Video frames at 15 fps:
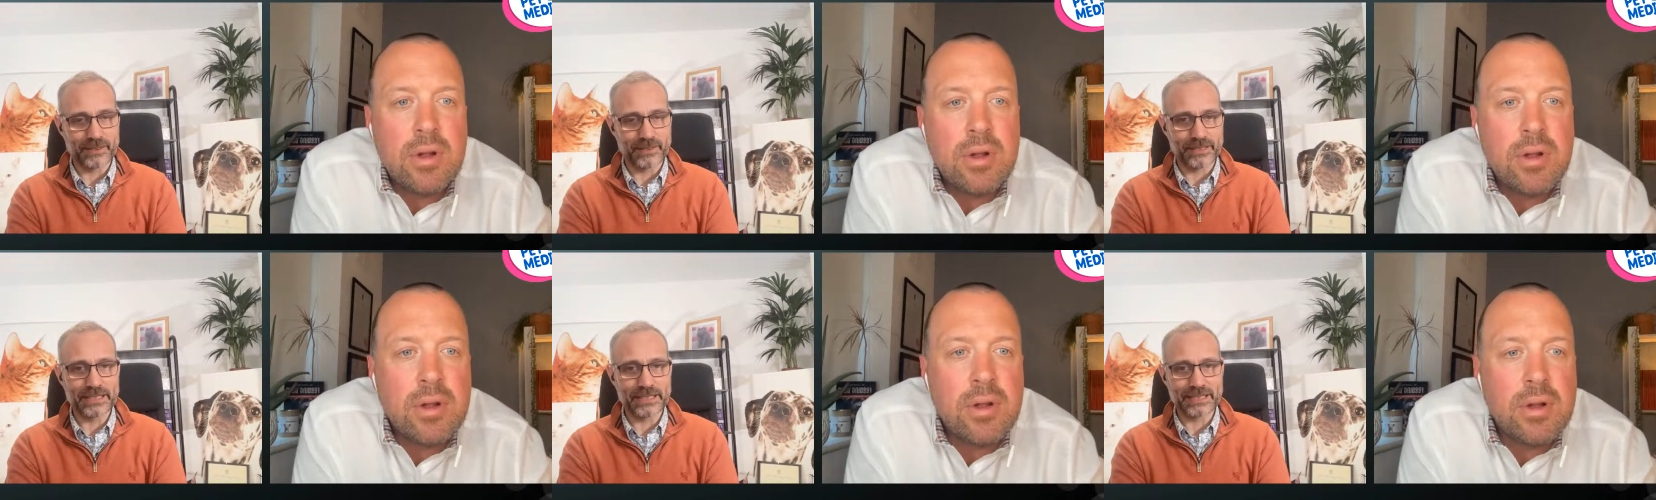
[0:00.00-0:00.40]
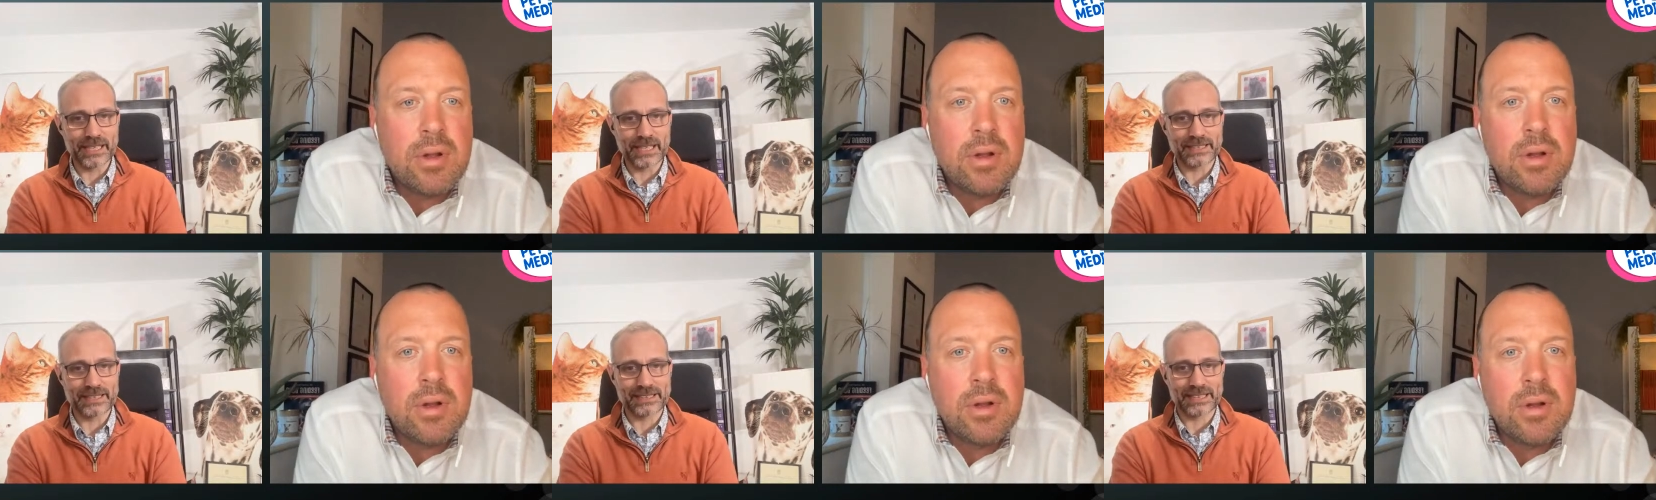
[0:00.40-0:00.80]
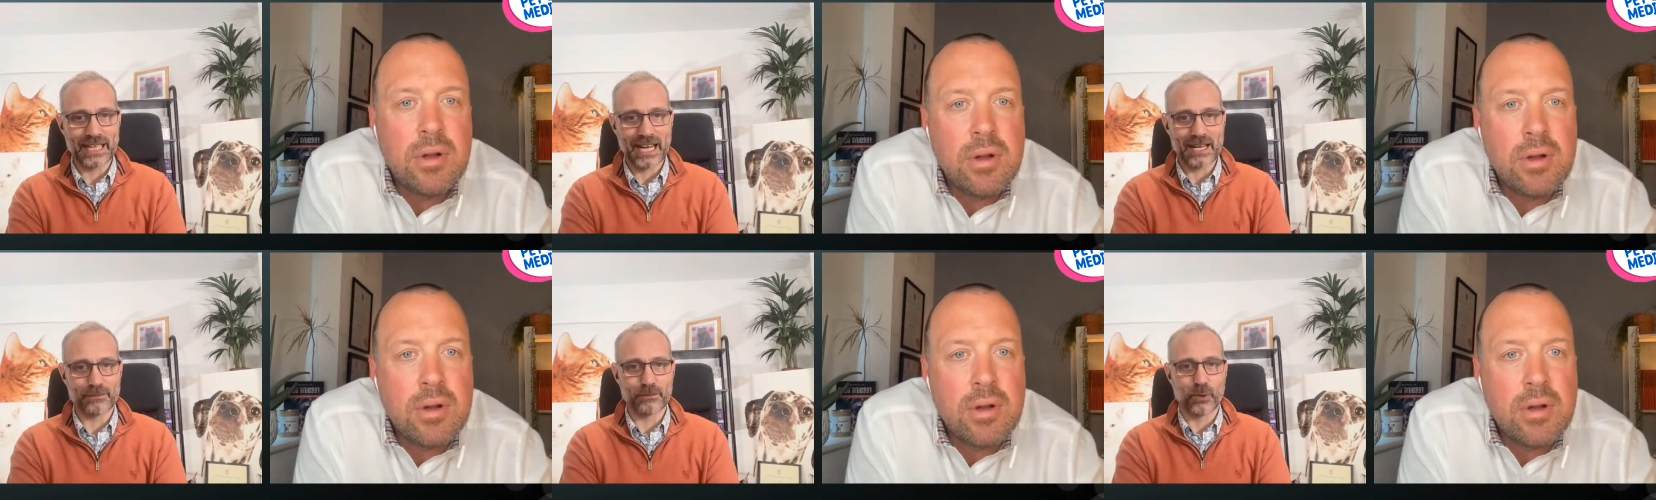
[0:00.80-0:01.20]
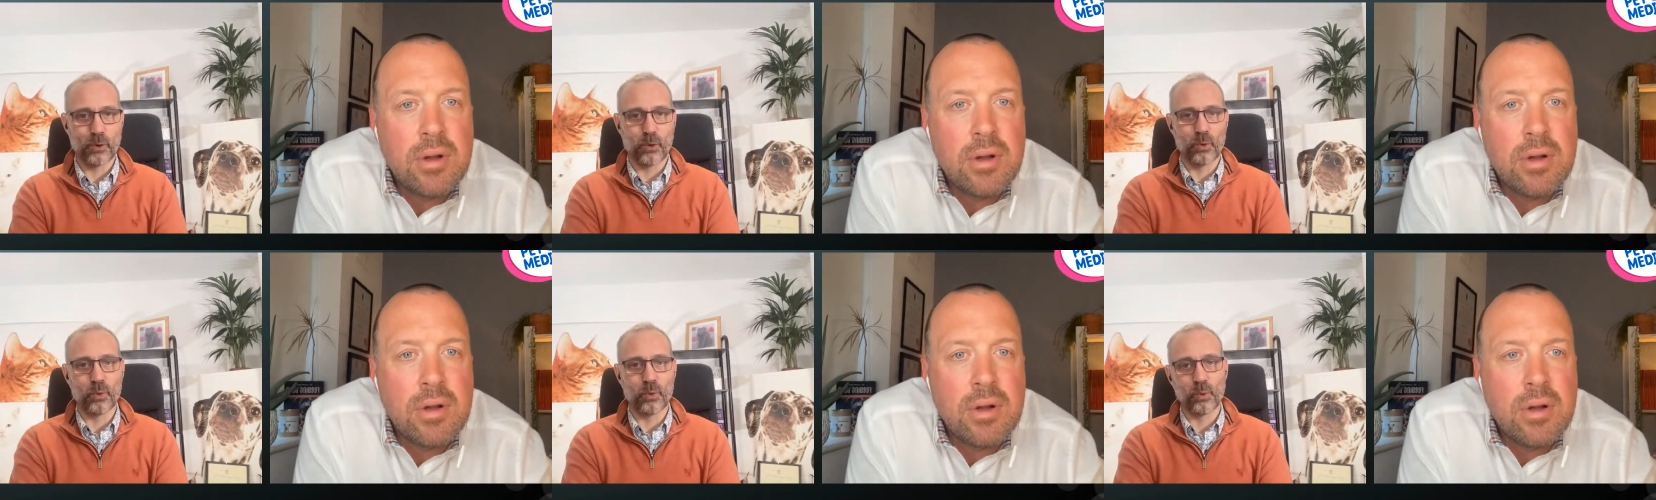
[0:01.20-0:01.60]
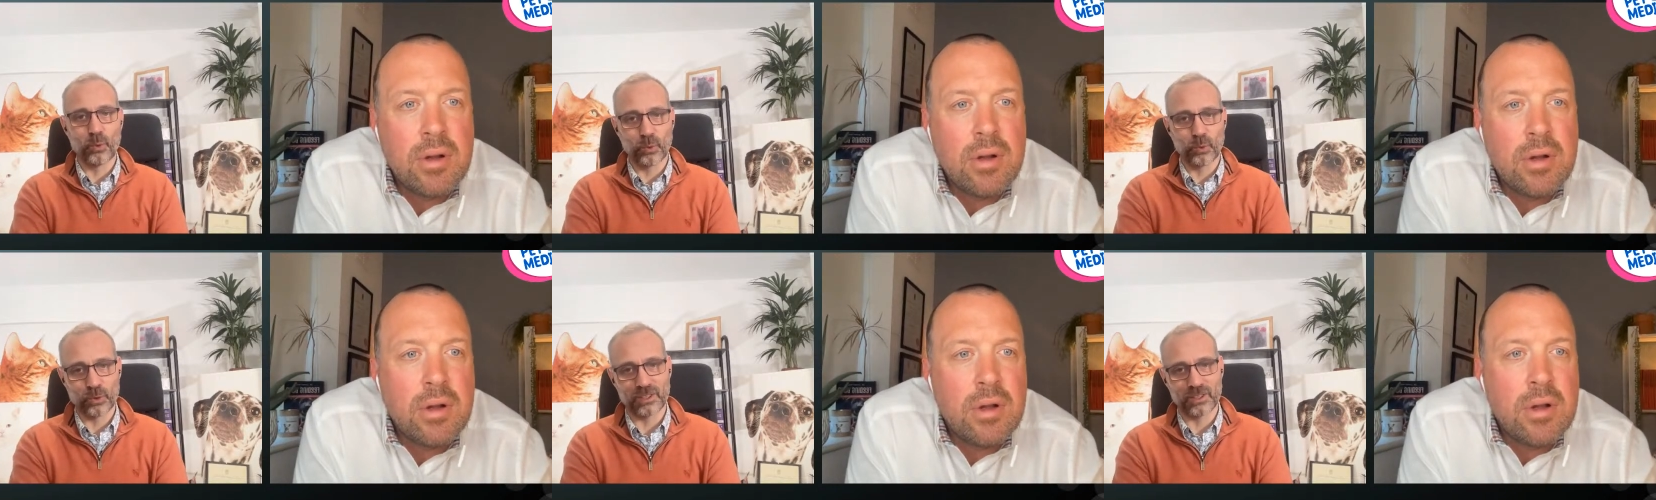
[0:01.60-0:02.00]
Speaker 1: these eggs have
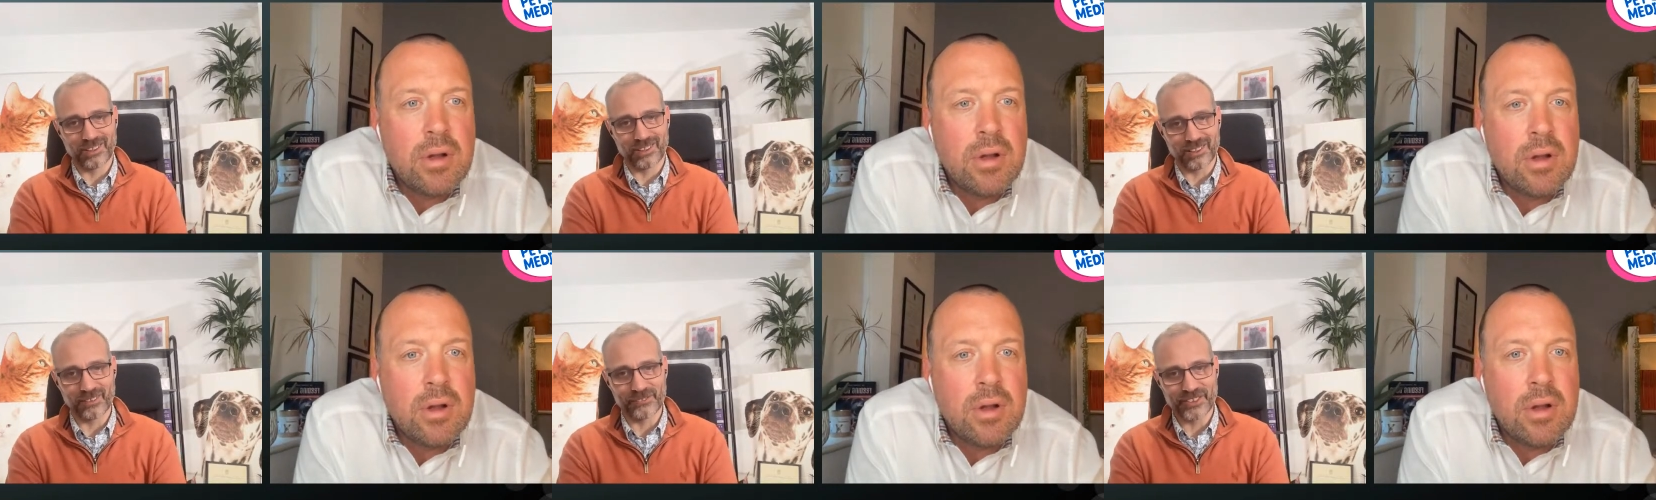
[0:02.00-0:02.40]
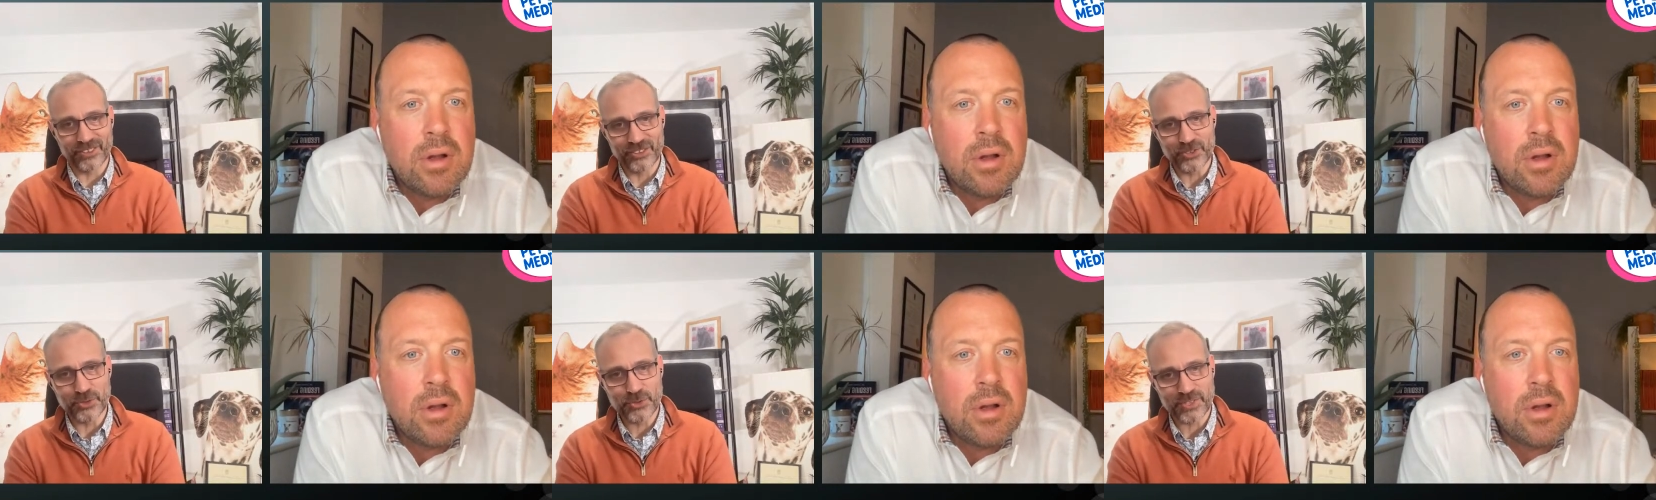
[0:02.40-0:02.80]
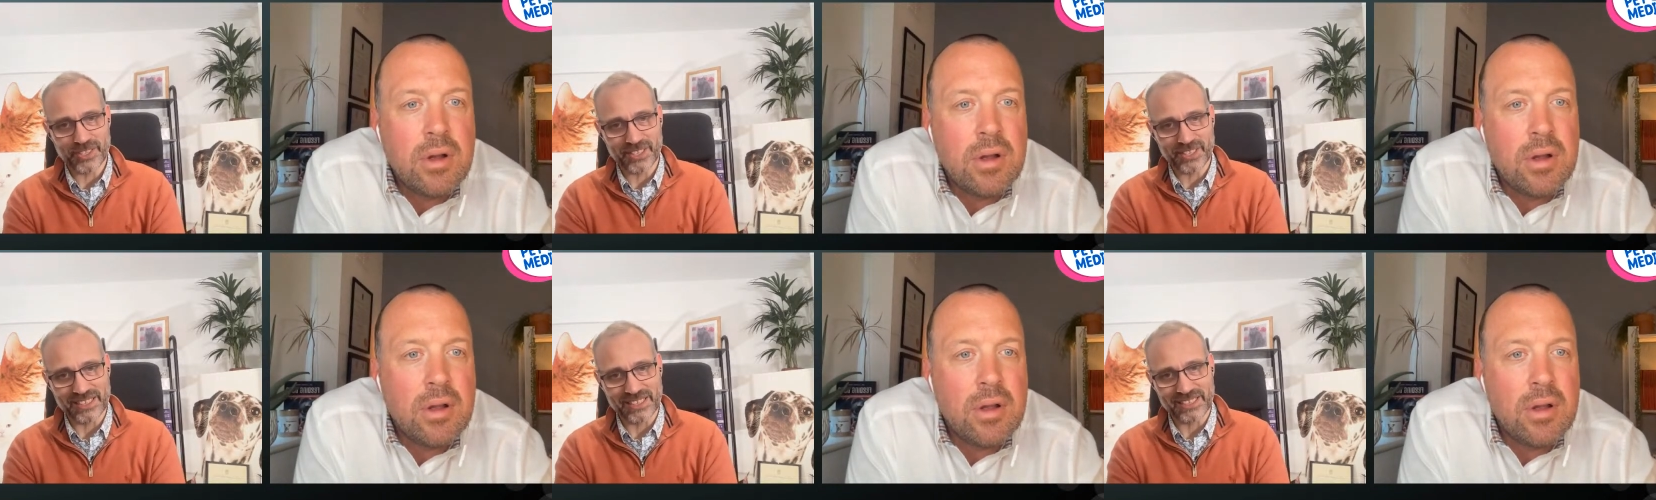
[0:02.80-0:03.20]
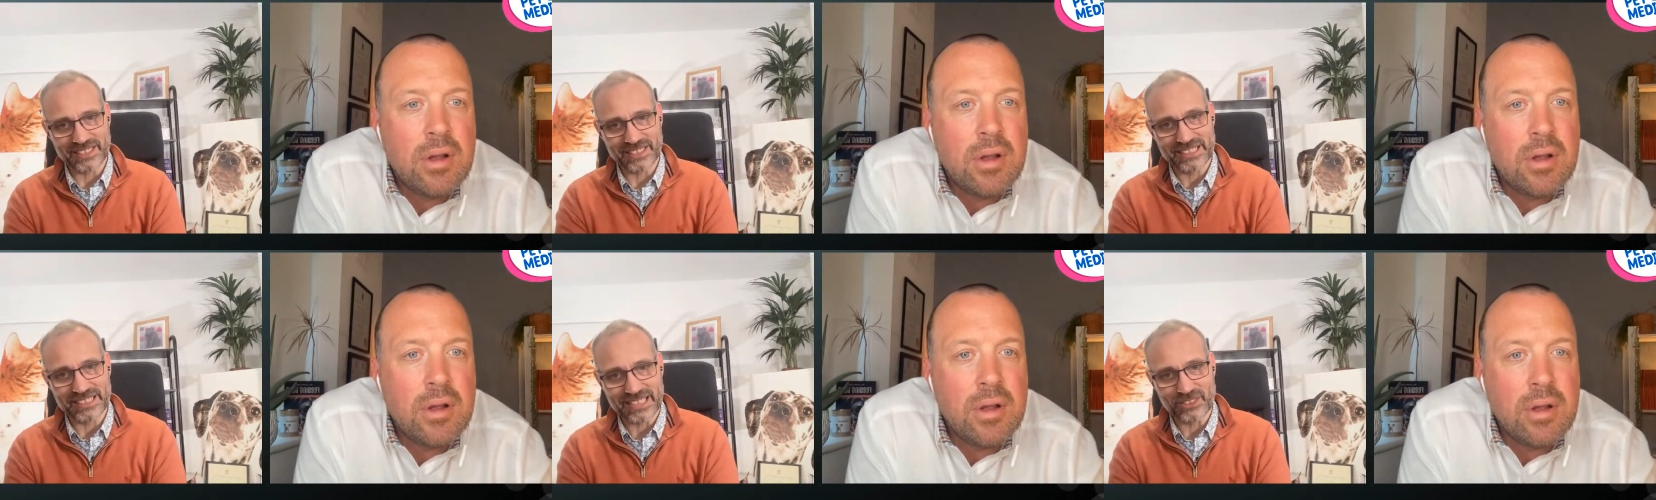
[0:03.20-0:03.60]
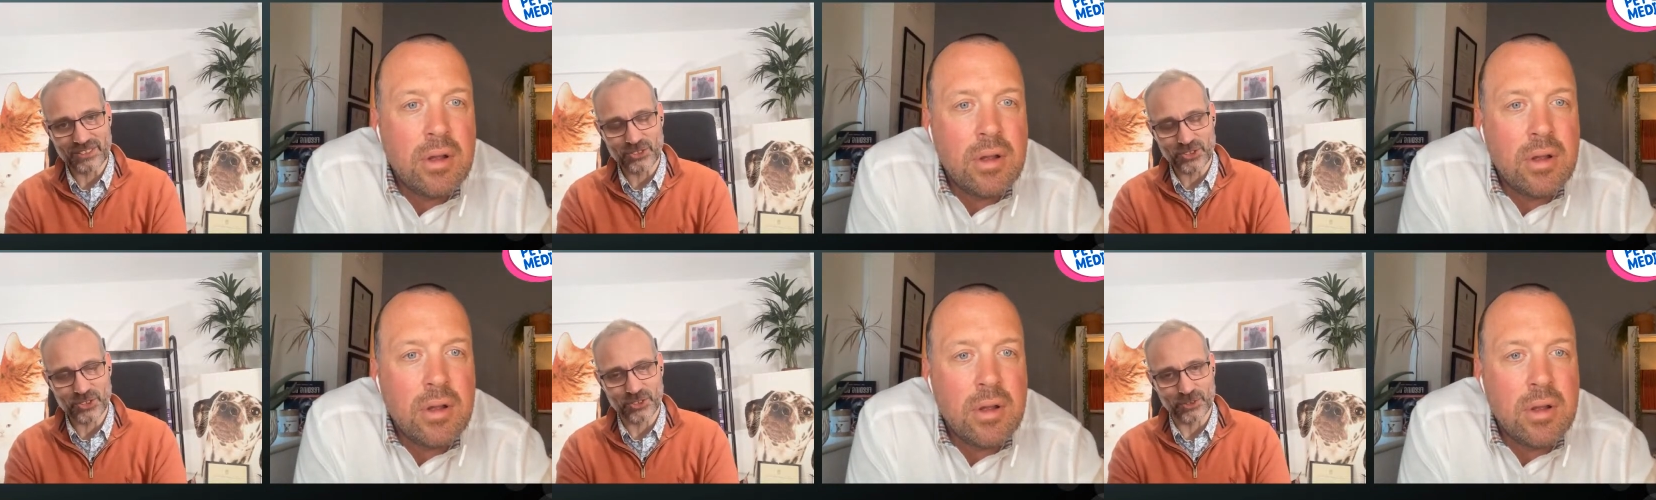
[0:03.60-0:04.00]
all of the nutrients
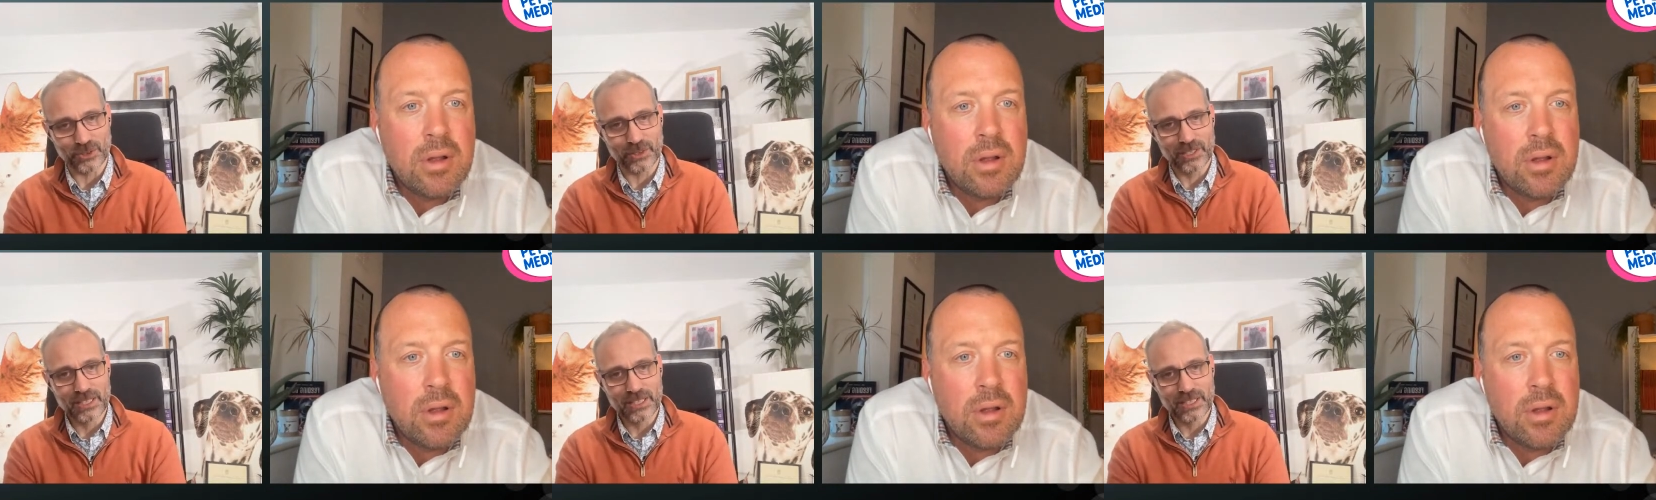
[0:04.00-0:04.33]
essential